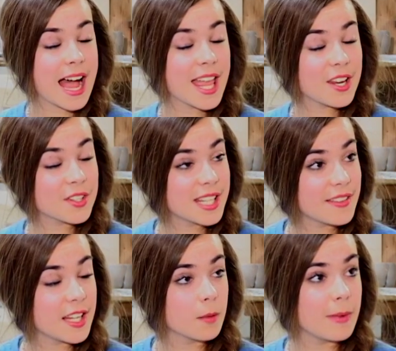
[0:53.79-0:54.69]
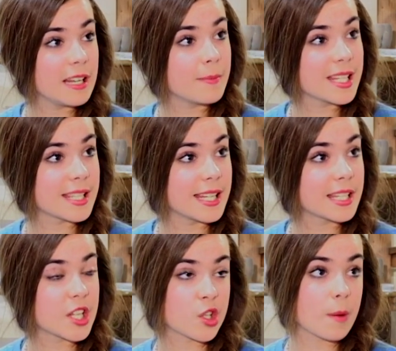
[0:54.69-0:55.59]
I understand that your main
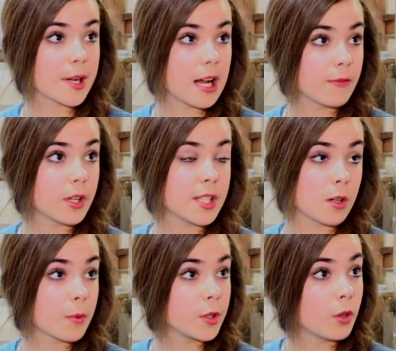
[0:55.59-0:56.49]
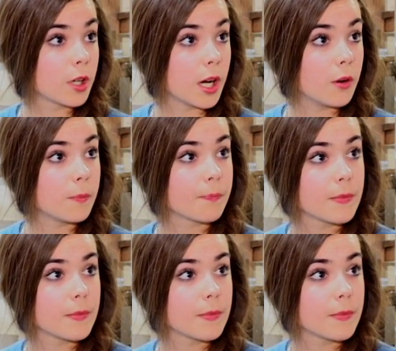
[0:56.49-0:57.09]
business, the ceramic cupboard, is over in Norco.